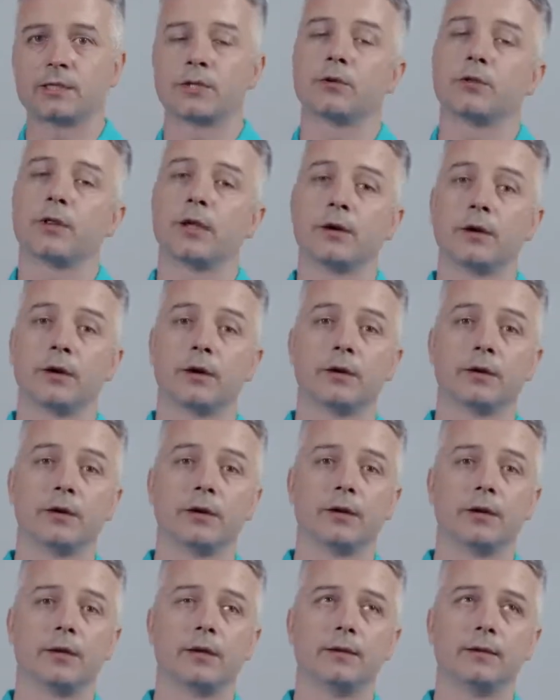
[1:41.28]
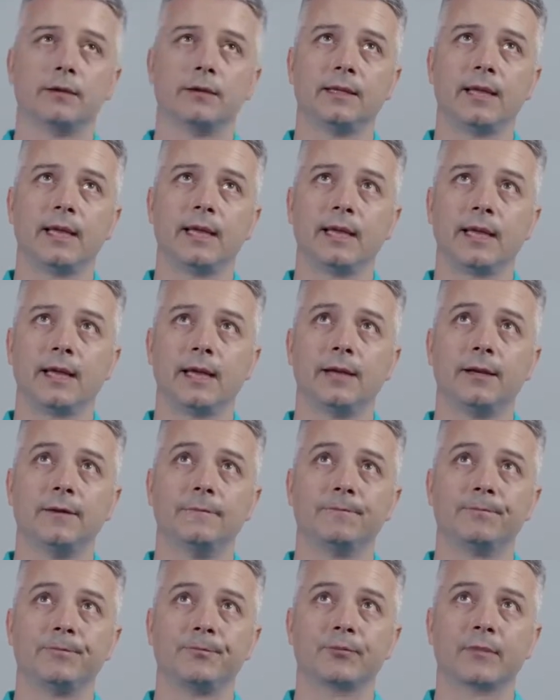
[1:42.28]
so they
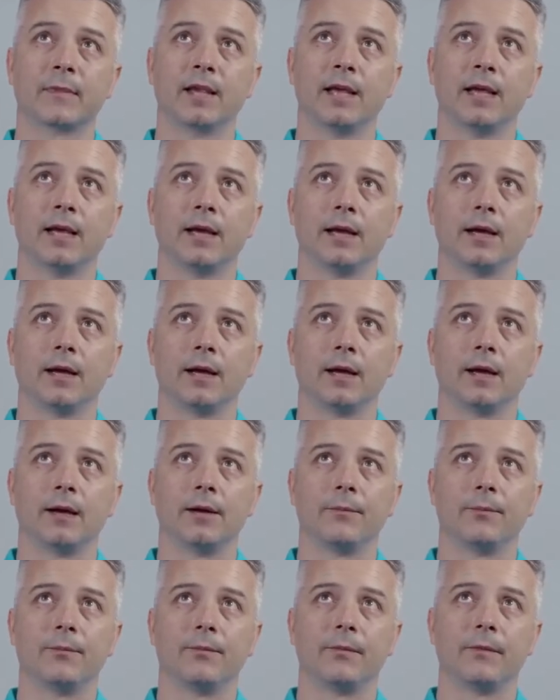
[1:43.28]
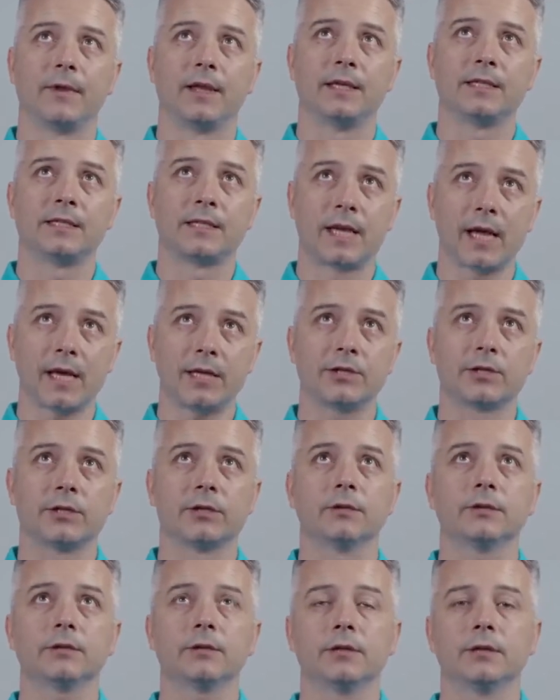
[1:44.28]
can
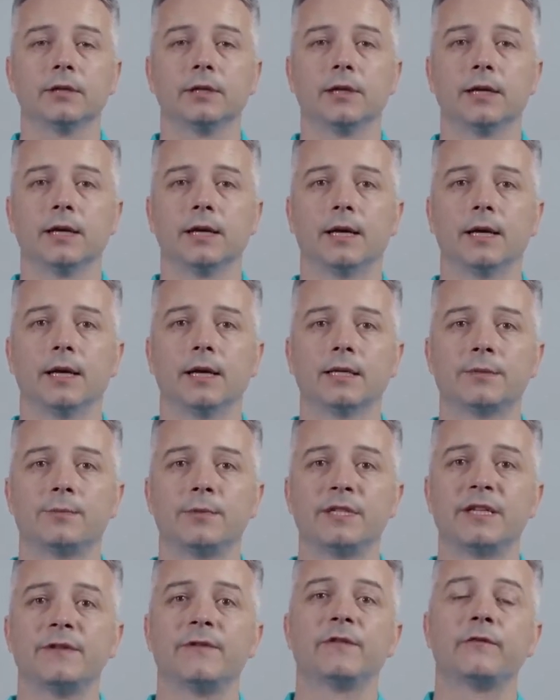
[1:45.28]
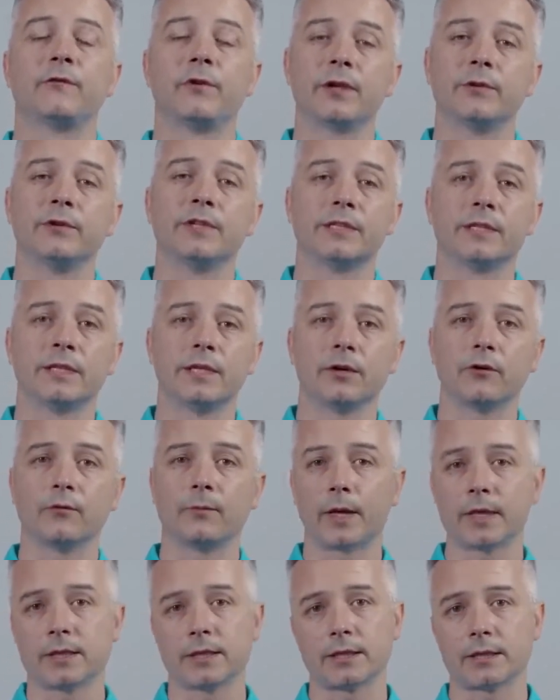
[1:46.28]
schedule a specific frequency of
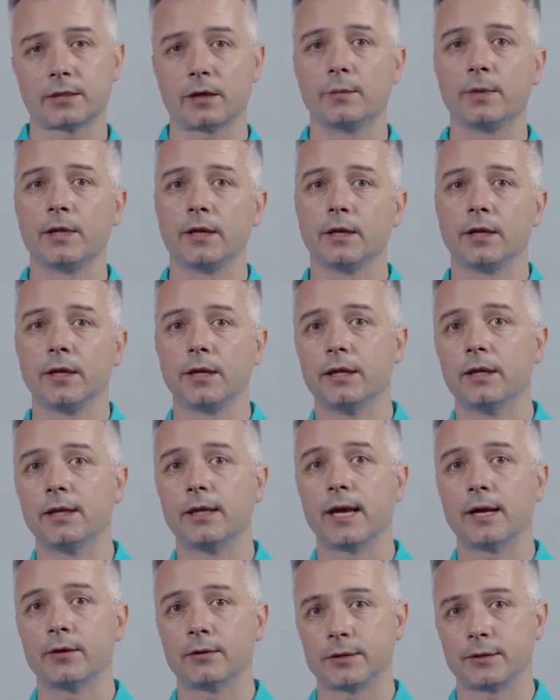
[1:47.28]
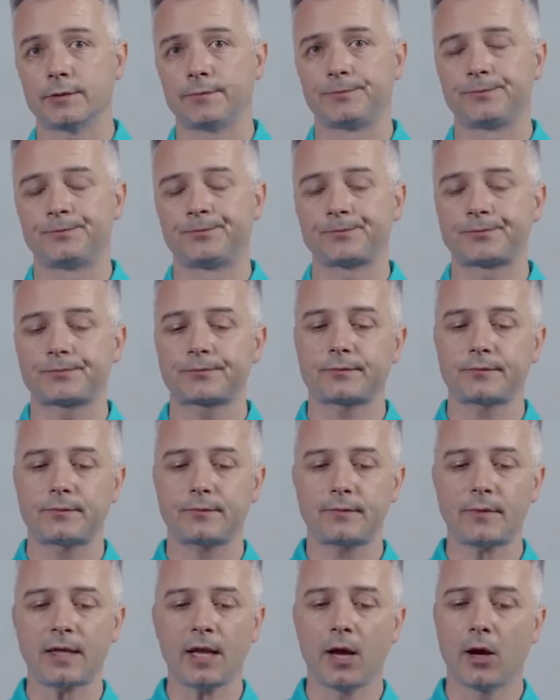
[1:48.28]
buses coming in and out.
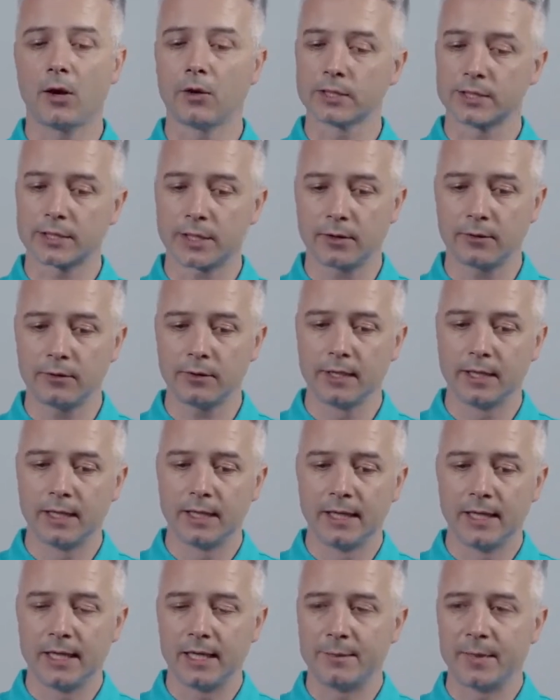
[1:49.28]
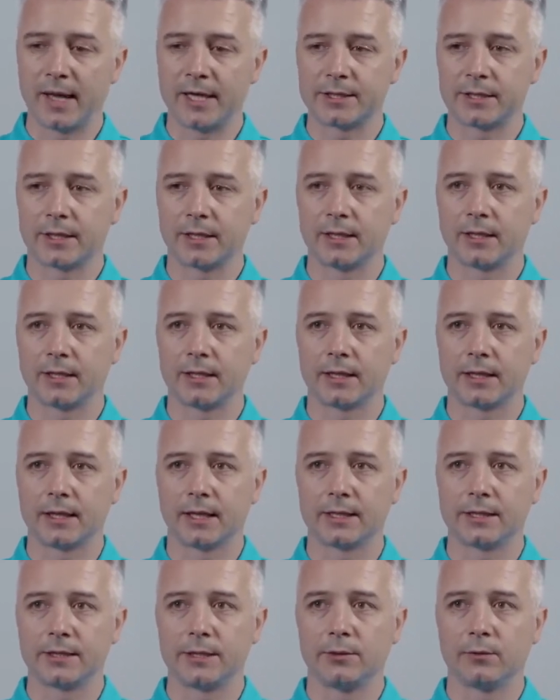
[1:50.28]
Also, imagine
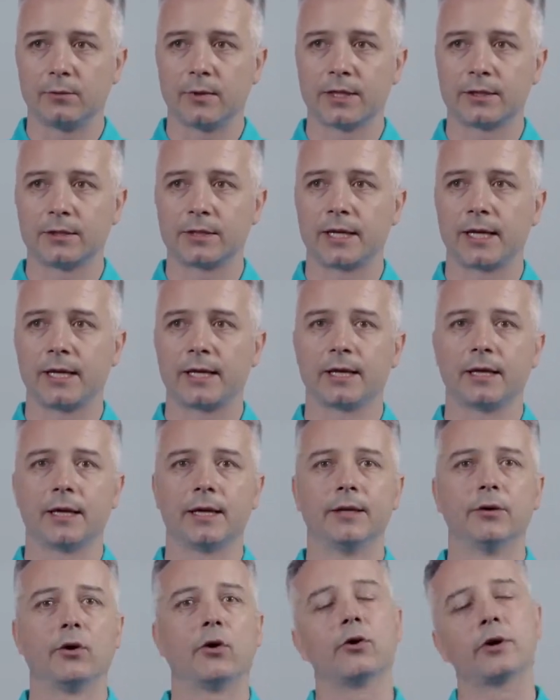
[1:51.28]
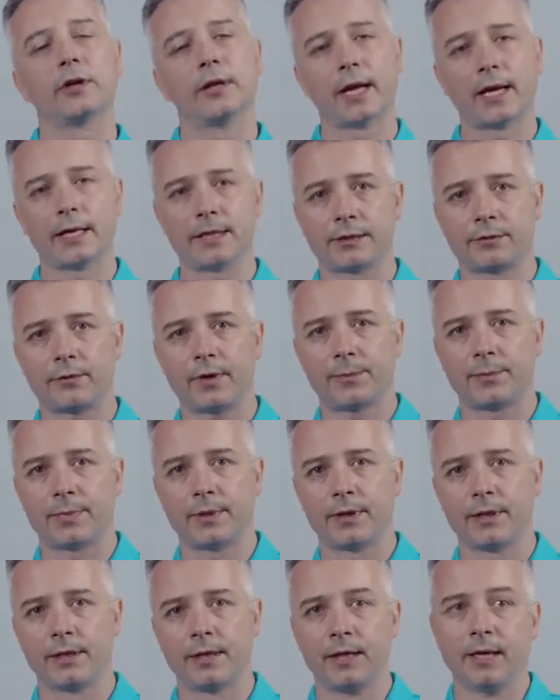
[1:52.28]
that you want to take an organized trip
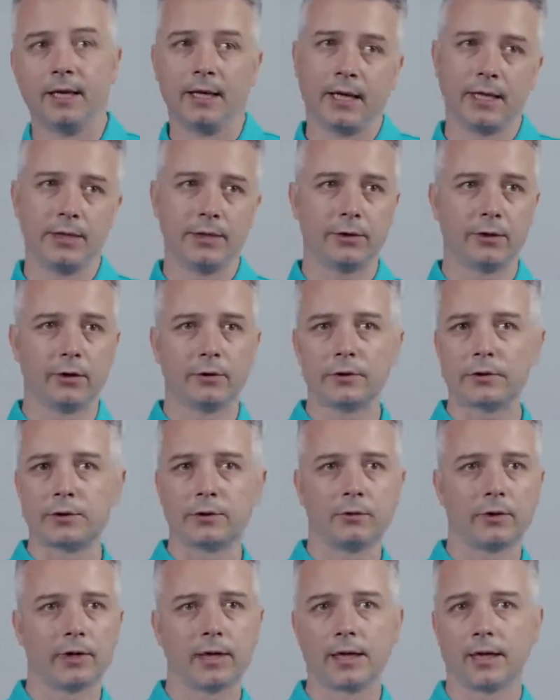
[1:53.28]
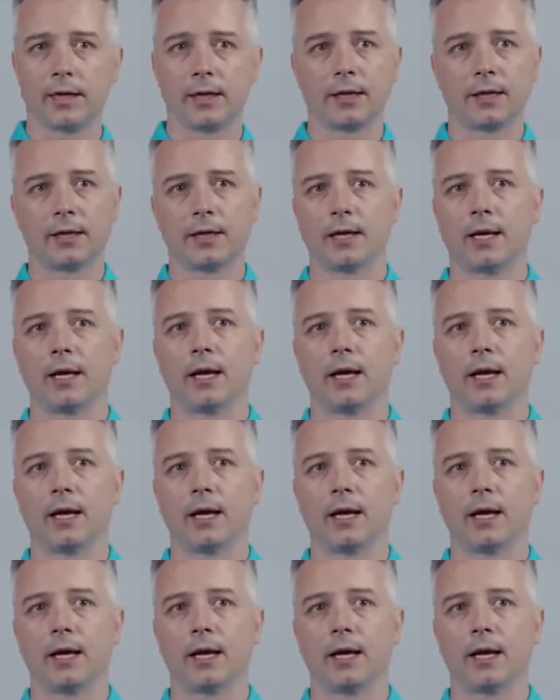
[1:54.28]
and you go to a